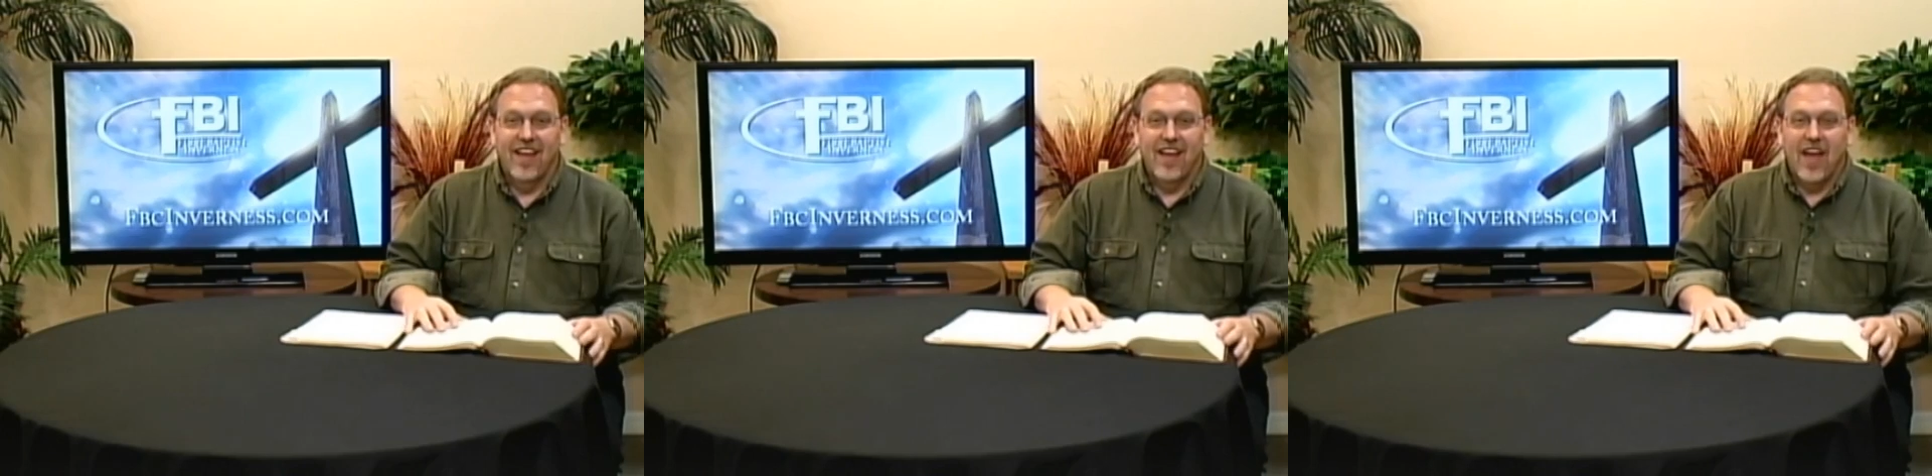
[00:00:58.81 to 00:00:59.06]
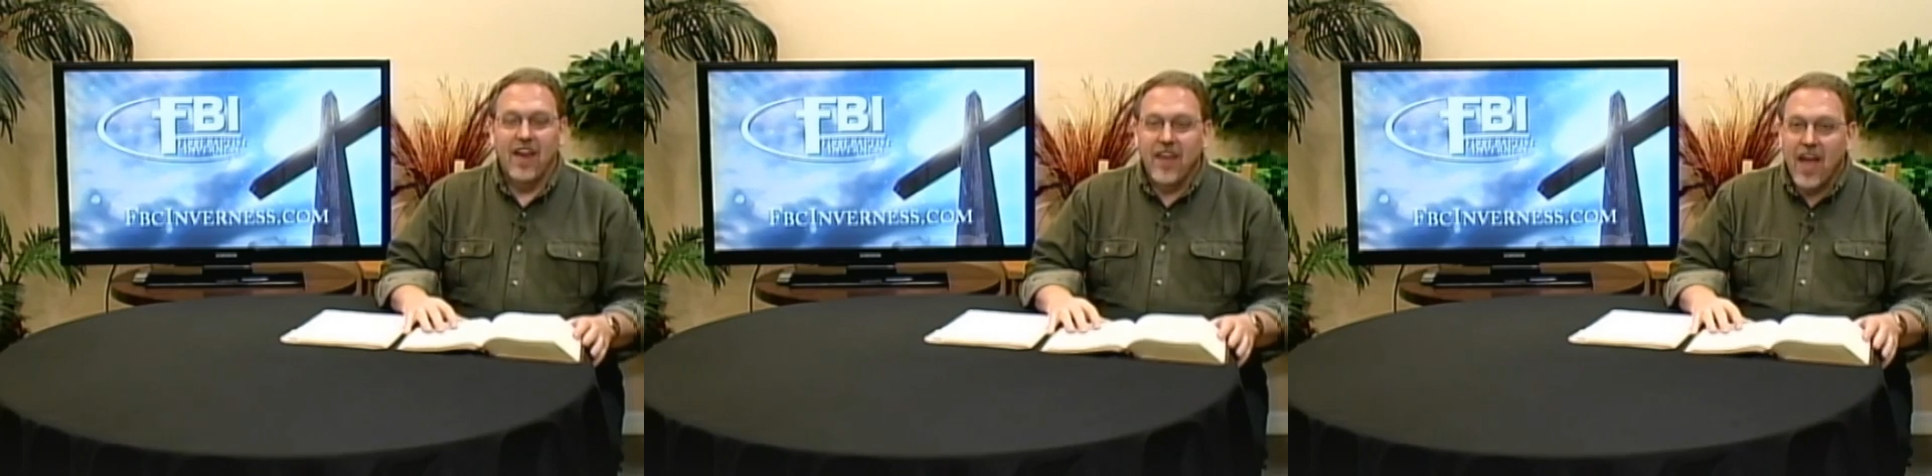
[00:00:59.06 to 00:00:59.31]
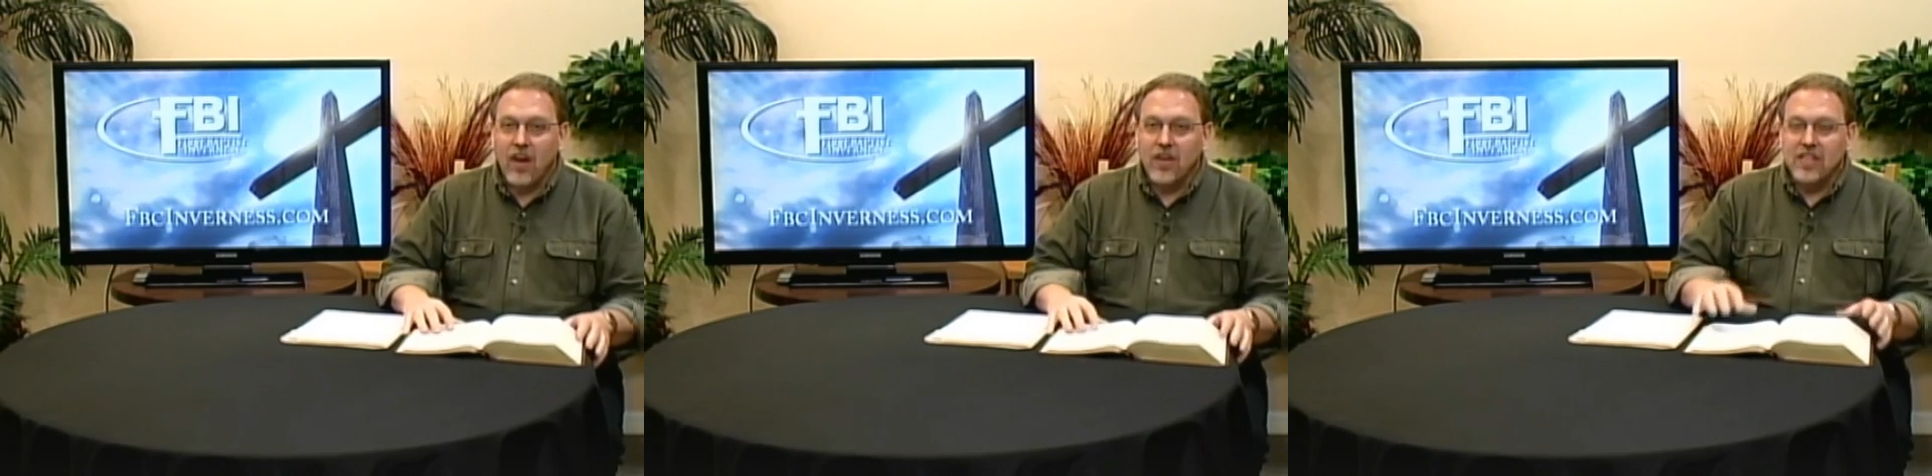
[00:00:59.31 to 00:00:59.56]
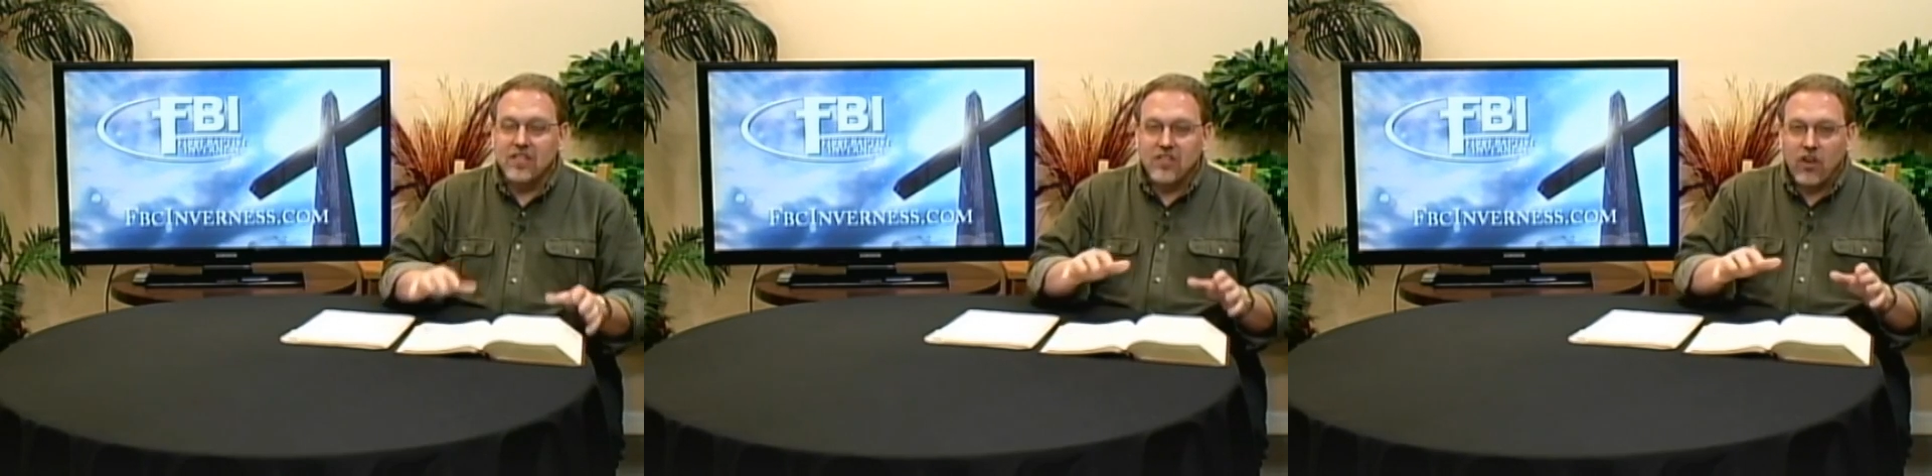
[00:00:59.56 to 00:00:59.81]
And now
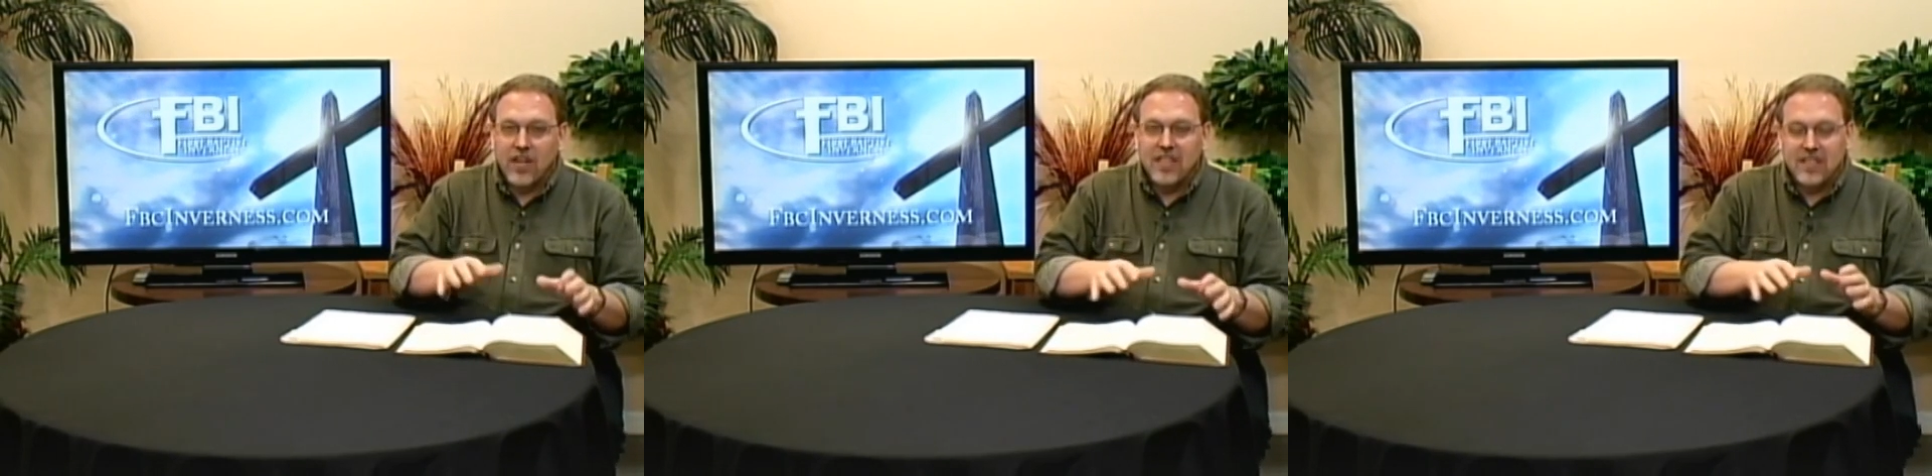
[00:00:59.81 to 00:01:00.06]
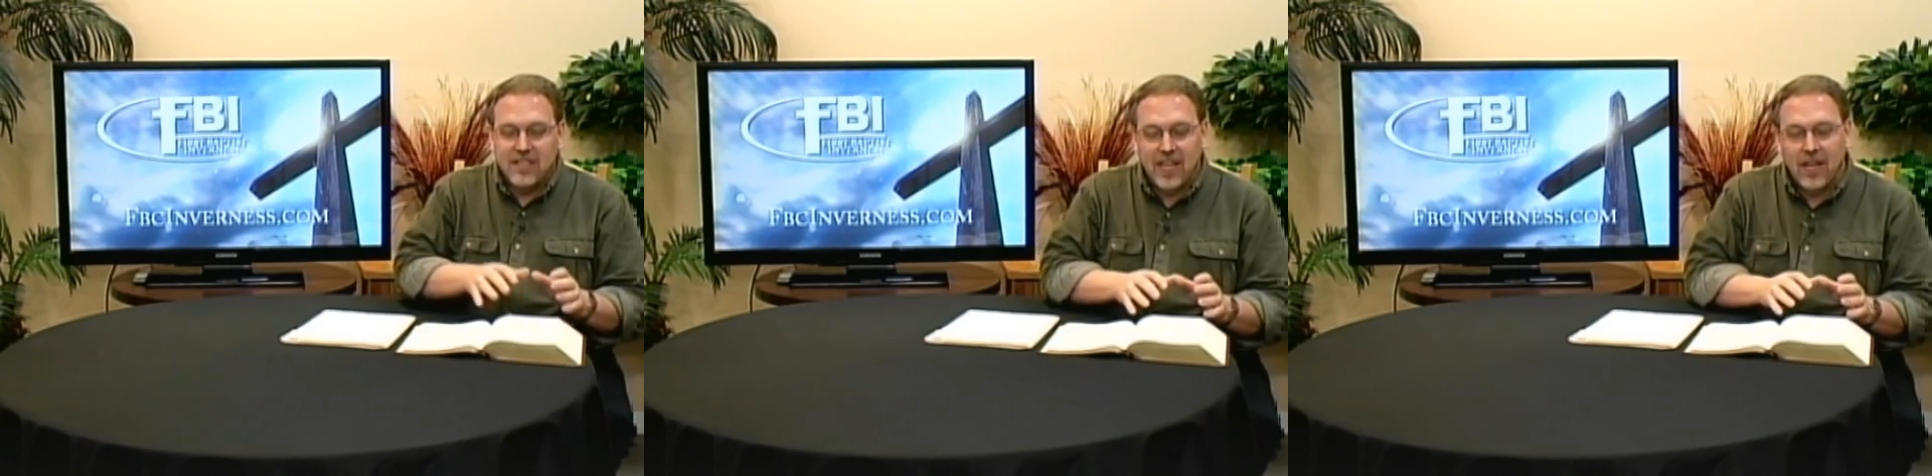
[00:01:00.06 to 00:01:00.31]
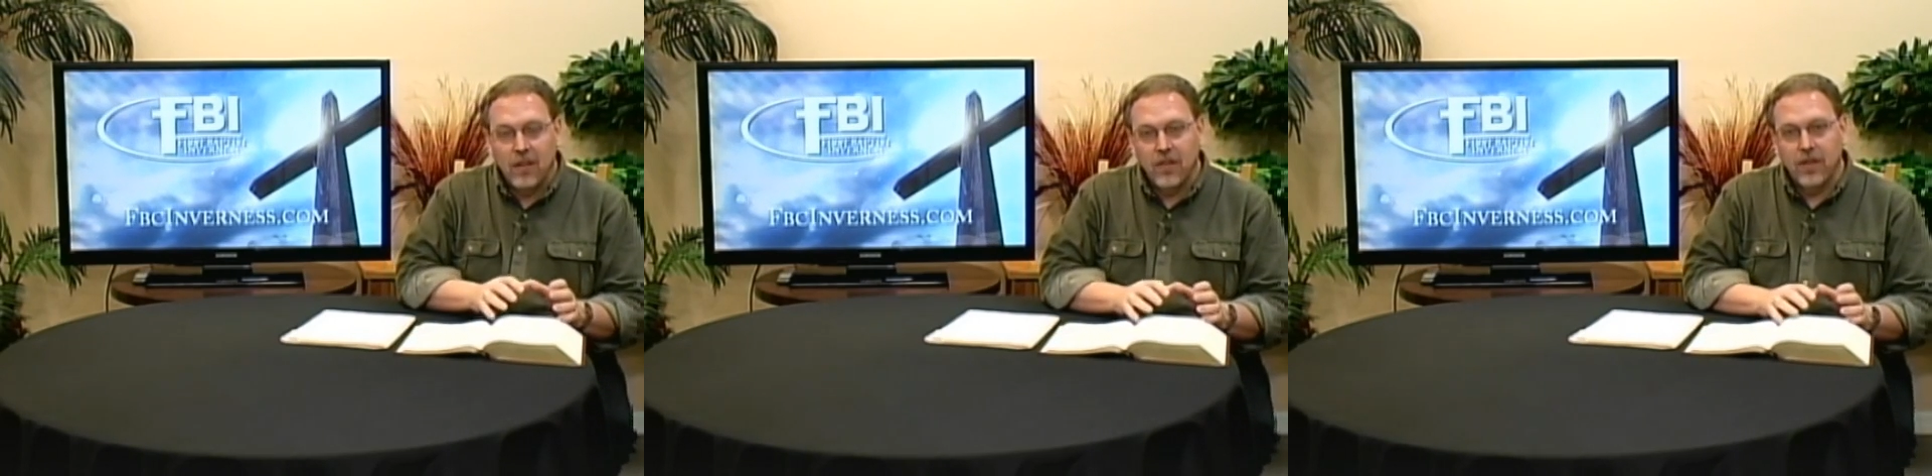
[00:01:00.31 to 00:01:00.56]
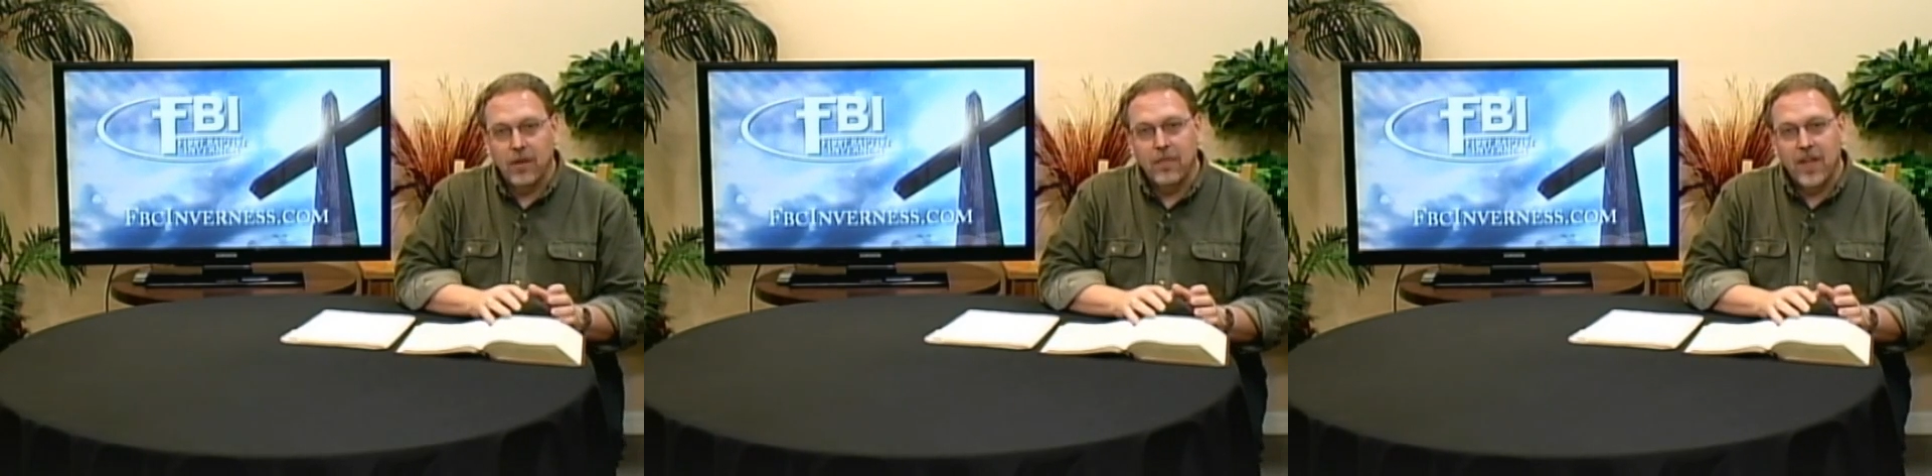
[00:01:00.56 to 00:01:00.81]
he's starting to tell
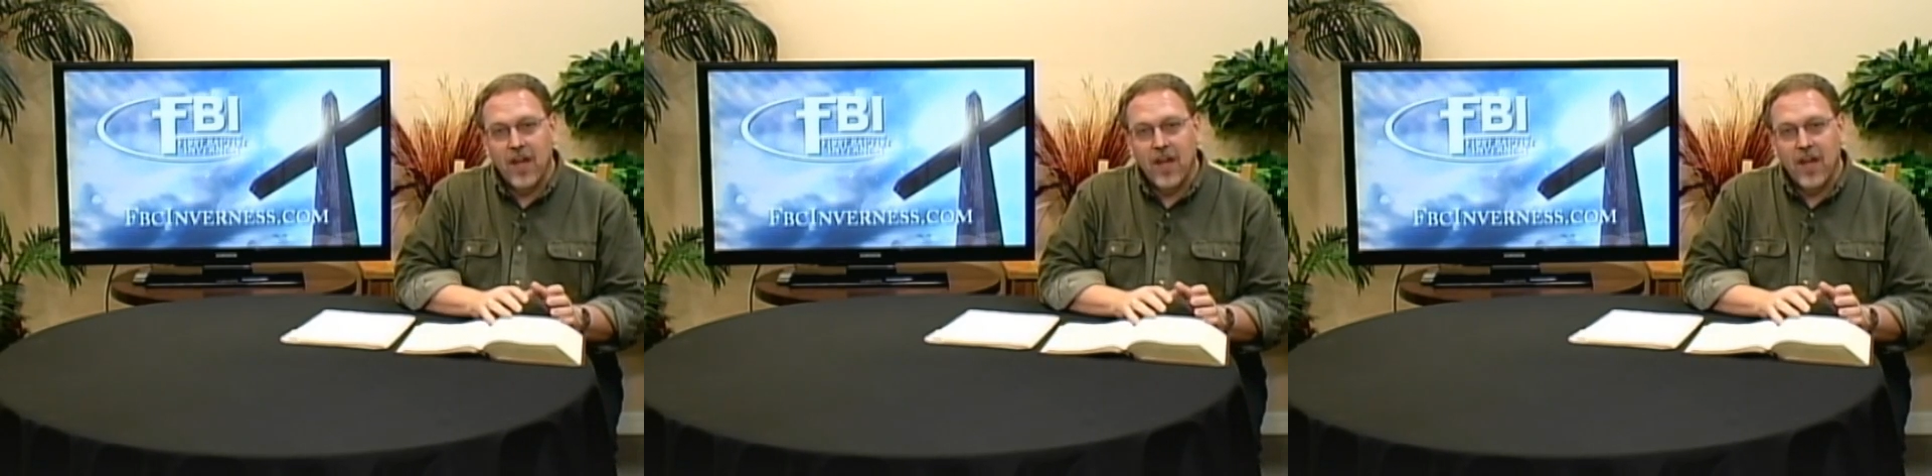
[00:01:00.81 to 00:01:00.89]
them